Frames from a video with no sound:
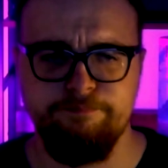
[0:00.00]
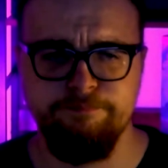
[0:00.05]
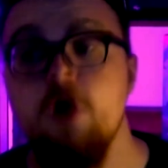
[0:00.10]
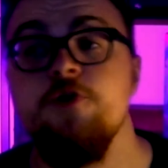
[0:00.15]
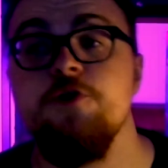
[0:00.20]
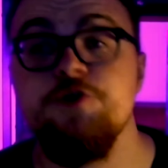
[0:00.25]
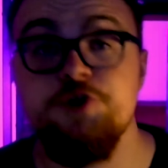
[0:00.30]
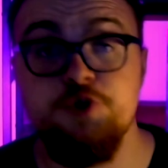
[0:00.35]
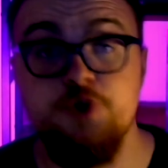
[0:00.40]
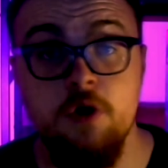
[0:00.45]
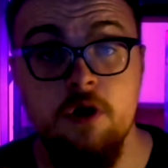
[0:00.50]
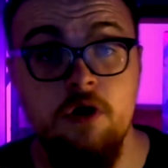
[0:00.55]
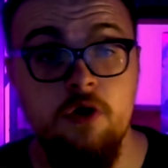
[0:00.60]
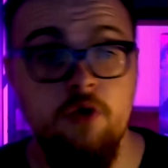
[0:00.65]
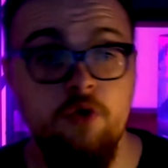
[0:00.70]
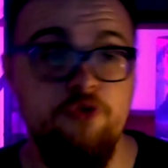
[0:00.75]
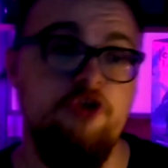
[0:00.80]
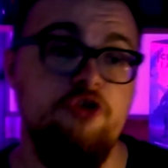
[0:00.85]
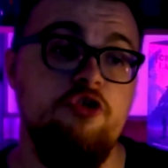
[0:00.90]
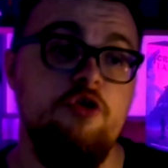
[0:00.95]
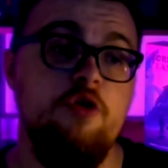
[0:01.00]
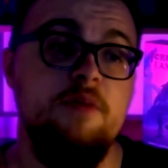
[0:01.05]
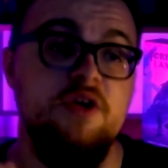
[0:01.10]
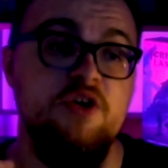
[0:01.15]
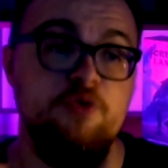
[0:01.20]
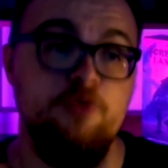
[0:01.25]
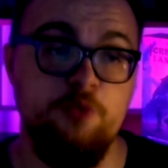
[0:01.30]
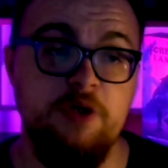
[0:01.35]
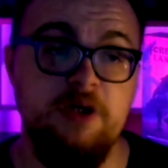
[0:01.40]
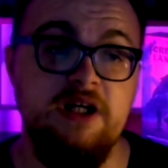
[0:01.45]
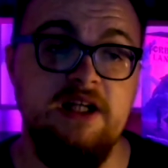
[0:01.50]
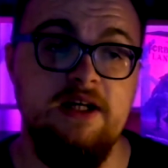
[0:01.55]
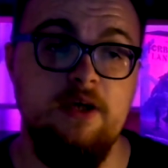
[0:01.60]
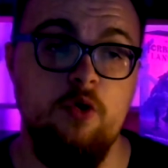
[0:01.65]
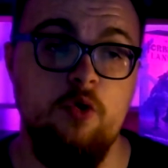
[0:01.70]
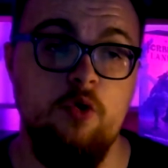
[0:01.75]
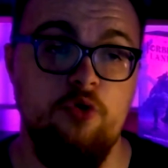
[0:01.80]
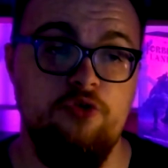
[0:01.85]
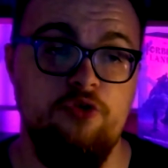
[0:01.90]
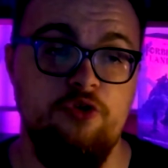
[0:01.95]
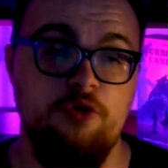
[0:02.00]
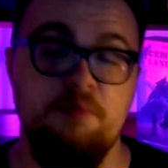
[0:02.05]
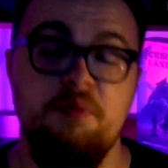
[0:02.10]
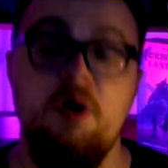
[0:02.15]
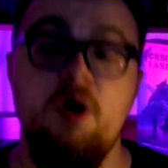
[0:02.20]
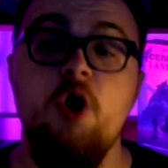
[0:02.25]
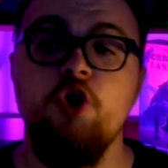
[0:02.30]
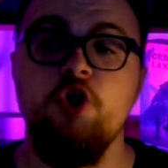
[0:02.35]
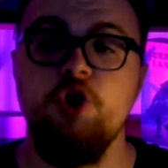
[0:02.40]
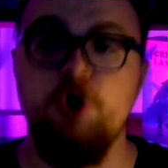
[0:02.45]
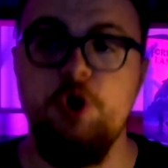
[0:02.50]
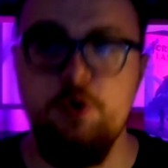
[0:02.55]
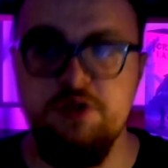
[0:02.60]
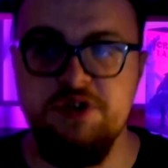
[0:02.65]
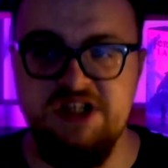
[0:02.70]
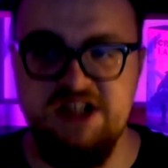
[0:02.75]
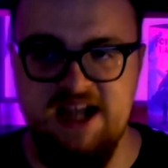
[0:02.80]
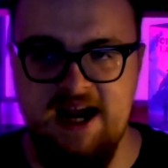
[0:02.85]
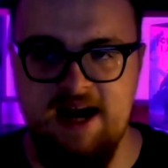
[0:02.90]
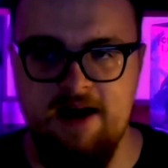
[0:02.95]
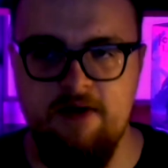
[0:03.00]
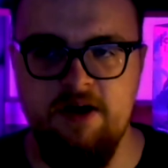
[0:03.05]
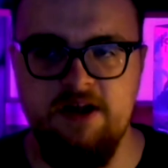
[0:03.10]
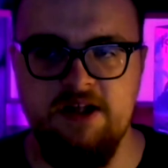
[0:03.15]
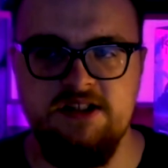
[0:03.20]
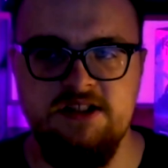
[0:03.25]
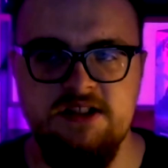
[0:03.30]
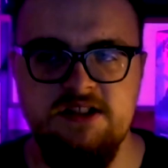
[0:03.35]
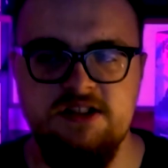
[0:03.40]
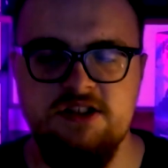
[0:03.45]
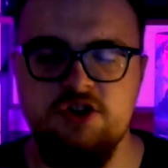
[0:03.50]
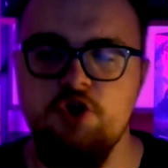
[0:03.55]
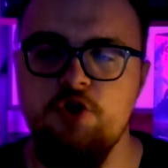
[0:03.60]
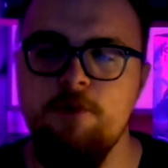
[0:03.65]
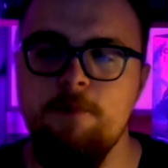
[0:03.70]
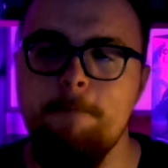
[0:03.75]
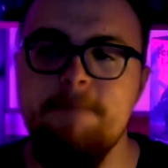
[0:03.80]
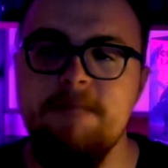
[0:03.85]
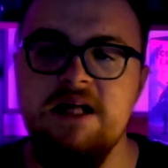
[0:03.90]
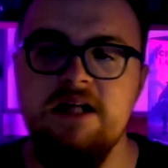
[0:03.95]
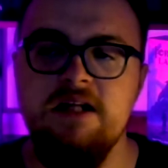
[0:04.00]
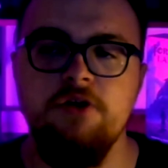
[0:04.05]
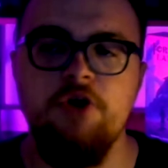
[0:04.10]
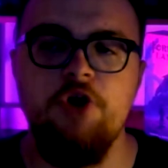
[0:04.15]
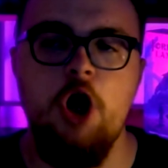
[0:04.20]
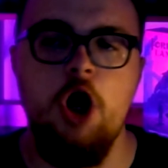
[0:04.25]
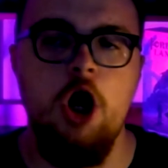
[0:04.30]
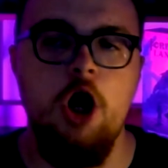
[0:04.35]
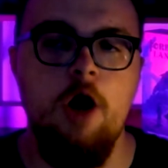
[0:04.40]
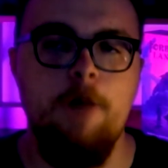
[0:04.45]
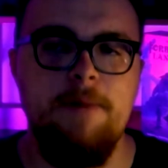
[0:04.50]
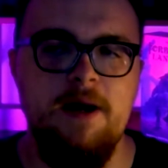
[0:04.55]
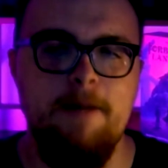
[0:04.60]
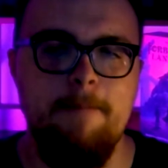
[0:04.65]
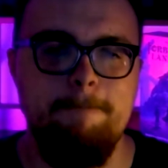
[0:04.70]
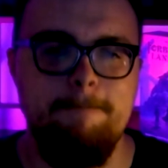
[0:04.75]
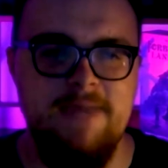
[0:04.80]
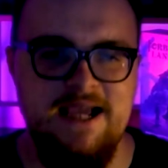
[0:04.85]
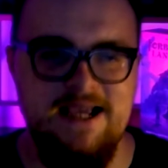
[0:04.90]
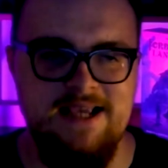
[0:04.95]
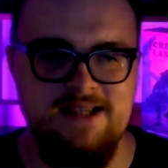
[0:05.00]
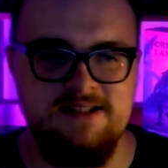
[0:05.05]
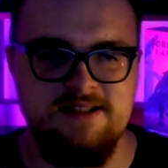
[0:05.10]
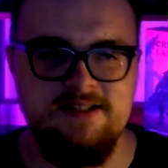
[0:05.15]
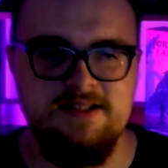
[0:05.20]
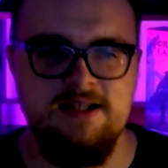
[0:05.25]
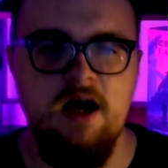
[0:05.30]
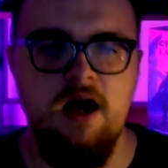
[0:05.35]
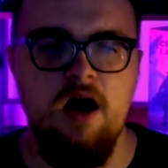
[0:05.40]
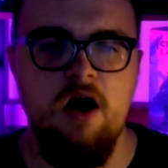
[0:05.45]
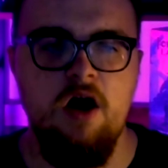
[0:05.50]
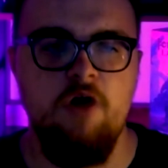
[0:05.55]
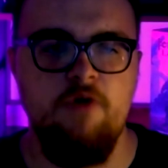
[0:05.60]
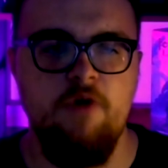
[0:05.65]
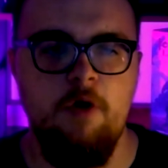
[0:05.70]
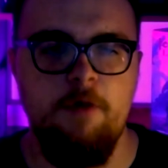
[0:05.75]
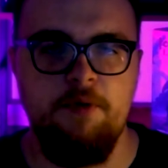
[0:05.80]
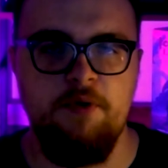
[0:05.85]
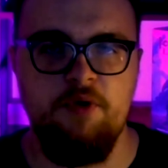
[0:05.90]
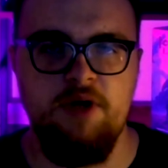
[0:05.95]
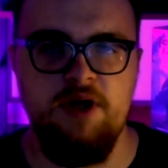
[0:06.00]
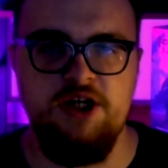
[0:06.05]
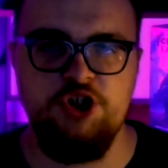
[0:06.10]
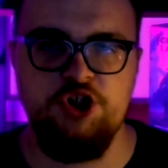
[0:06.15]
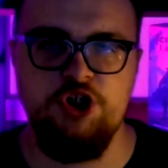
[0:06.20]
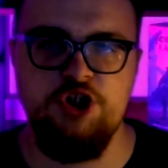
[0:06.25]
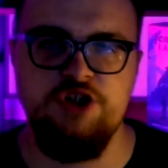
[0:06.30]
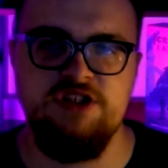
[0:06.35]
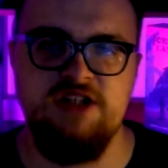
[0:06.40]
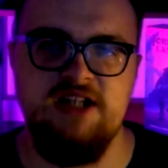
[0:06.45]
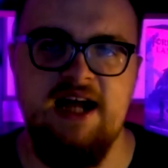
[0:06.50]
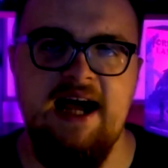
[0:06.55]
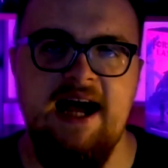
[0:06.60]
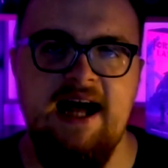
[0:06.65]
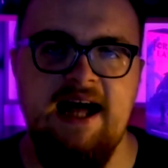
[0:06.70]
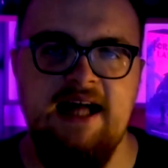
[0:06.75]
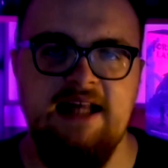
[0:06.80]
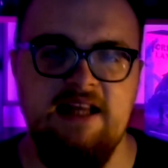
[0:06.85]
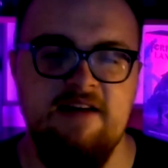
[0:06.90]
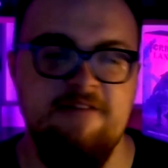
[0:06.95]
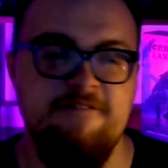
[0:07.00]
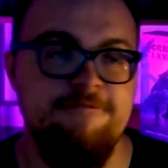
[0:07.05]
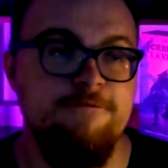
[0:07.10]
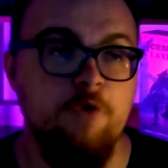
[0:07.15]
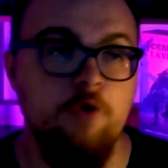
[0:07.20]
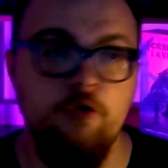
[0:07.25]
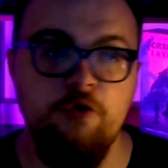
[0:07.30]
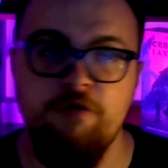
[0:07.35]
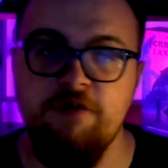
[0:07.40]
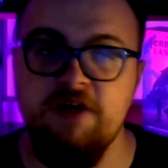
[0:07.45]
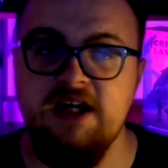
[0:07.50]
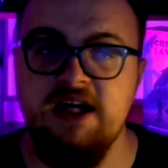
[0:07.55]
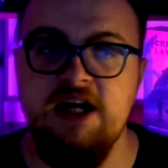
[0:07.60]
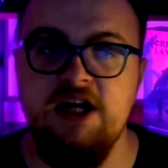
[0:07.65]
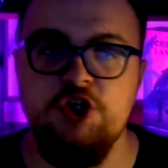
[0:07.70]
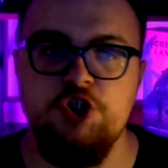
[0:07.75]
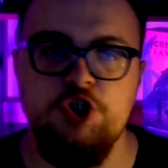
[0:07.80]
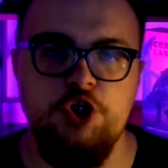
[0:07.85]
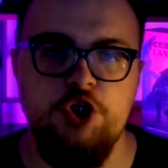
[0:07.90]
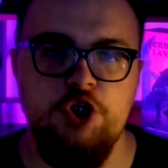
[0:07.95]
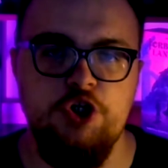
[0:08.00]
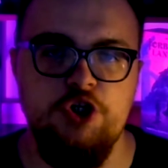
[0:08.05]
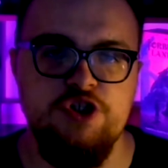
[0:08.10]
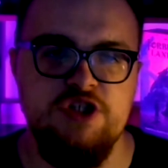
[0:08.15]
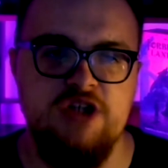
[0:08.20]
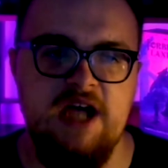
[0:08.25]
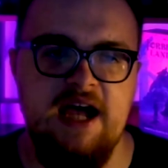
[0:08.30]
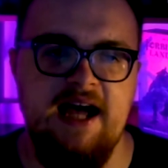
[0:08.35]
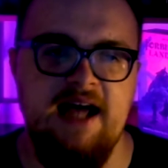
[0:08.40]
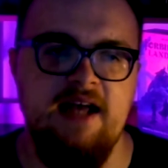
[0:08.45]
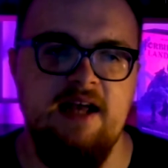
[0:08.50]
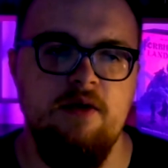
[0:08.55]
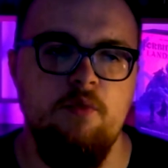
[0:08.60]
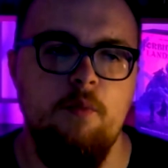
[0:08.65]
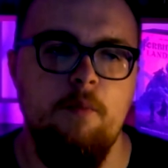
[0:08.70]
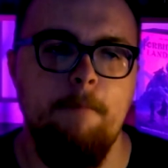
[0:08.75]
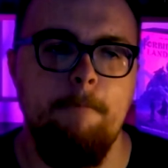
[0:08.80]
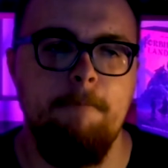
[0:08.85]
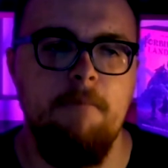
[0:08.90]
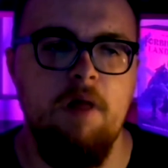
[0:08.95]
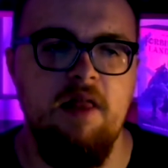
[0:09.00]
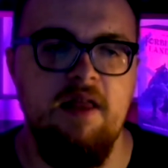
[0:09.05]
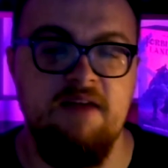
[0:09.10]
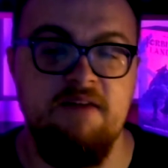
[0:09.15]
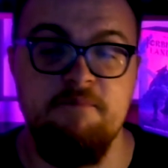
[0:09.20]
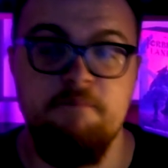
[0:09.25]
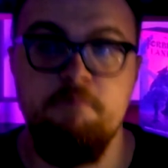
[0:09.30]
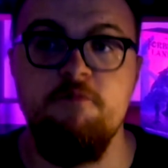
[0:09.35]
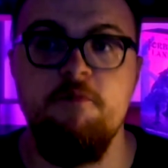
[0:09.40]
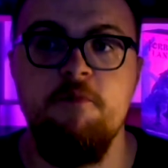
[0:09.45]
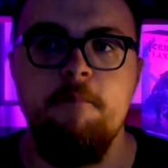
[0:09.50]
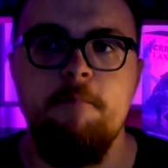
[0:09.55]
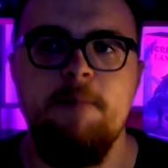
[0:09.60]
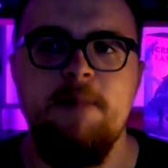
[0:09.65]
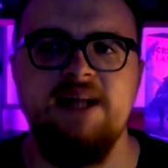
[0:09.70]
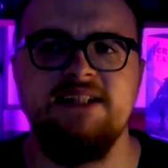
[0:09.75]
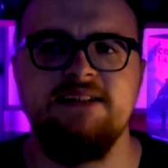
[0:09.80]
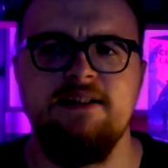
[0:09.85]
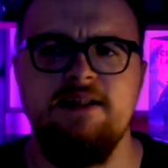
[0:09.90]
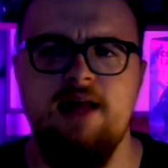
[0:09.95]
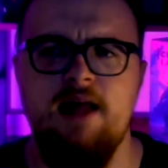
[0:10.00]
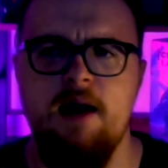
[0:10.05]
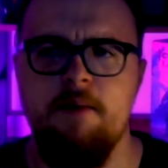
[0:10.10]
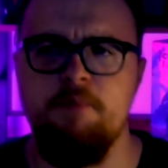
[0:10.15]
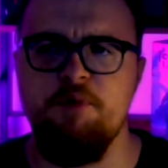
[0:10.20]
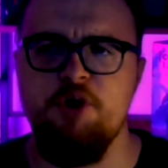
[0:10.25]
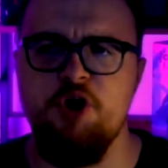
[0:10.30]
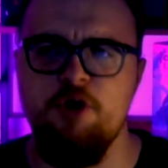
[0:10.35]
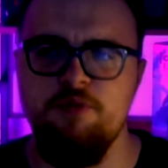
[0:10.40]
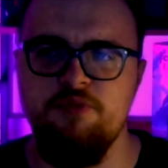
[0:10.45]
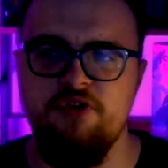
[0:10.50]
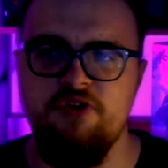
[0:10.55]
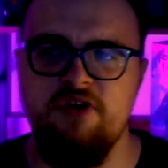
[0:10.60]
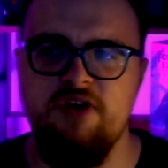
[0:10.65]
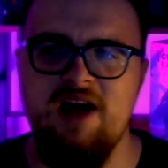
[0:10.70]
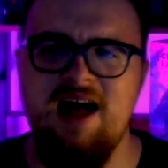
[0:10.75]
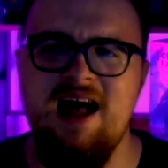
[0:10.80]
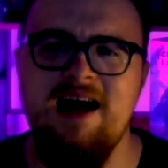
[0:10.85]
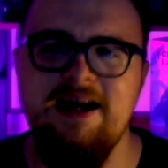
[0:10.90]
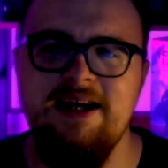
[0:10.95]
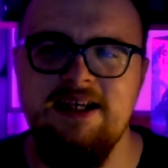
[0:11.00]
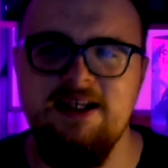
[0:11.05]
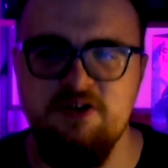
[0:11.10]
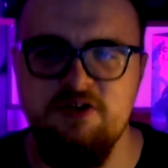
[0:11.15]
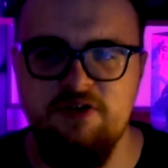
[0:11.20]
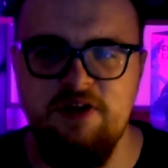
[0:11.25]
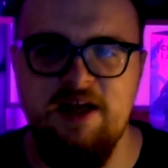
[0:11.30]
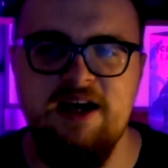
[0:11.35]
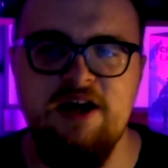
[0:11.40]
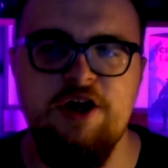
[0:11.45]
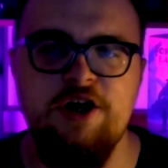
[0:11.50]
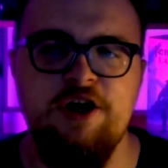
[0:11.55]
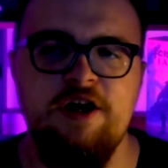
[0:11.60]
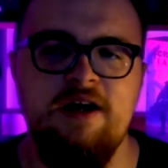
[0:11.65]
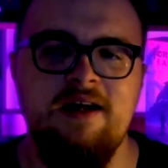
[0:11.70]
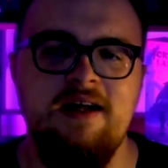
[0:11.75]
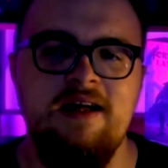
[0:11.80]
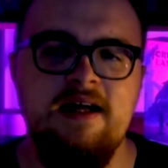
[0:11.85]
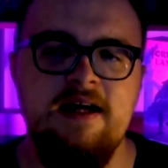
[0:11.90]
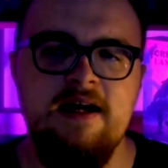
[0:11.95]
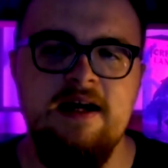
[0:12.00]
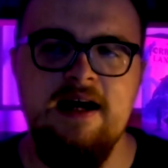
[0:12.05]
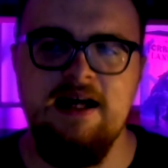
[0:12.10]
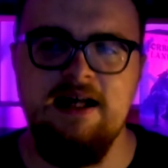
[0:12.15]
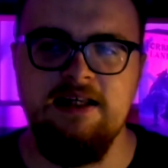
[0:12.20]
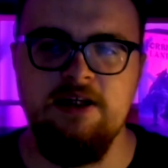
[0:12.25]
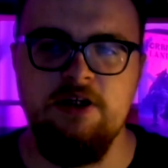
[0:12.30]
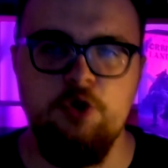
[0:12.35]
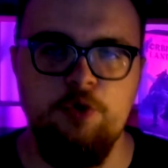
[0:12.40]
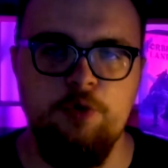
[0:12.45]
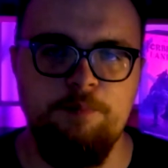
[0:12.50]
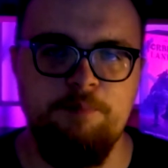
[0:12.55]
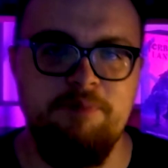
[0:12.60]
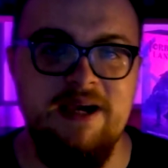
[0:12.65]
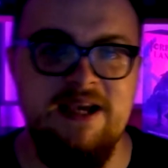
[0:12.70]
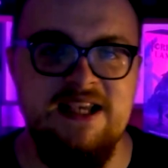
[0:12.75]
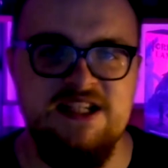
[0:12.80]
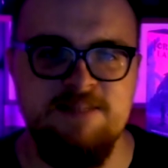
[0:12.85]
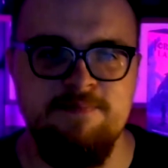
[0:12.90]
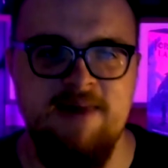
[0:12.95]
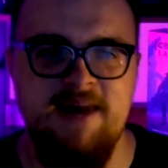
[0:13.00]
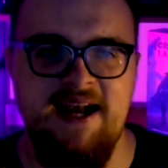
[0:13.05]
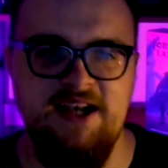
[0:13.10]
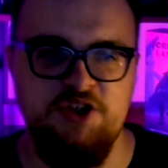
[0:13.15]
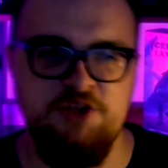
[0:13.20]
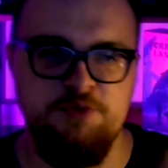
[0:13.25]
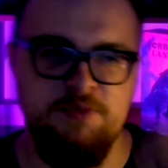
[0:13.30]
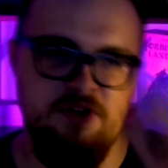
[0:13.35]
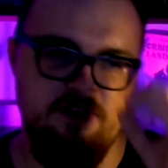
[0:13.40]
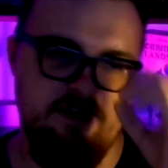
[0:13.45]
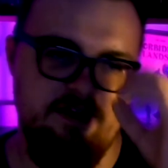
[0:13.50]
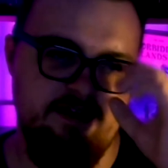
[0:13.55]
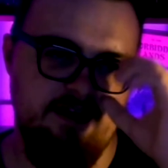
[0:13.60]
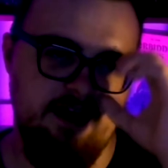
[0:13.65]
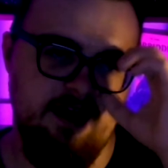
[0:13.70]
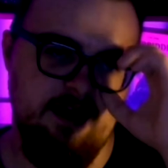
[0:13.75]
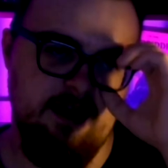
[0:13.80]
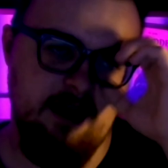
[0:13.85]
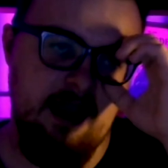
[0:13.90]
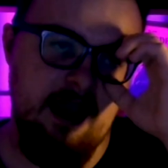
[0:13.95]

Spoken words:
The Stronghold system is really awesome. You as a characters can build up a base of operations and add like fortifications and like basically like becomes kind of like a little base management thing.